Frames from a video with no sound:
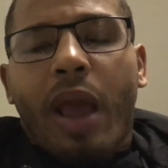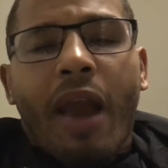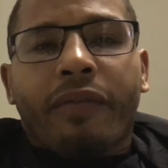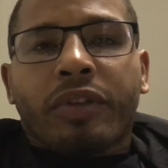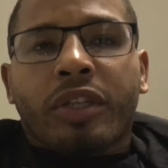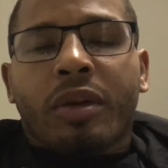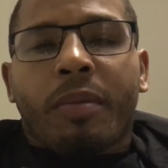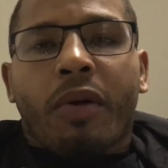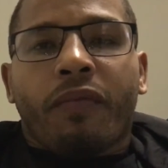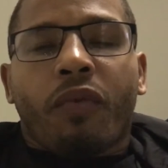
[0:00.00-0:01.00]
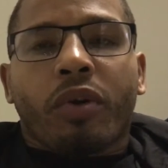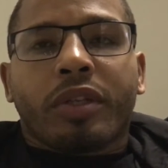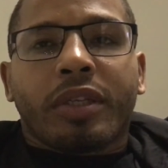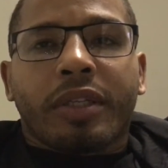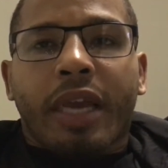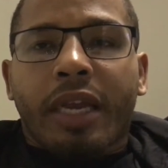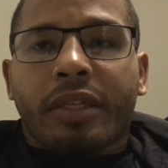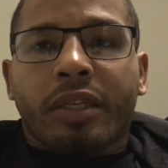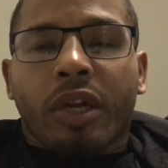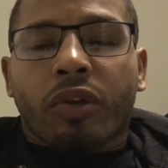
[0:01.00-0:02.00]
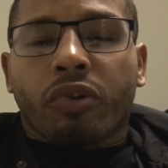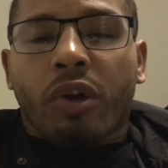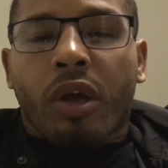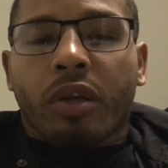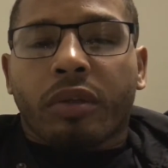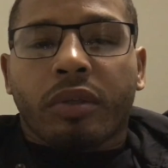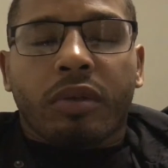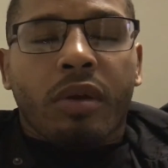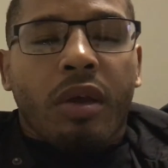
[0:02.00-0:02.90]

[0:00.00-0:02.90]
averaging about $1,400 to $1,800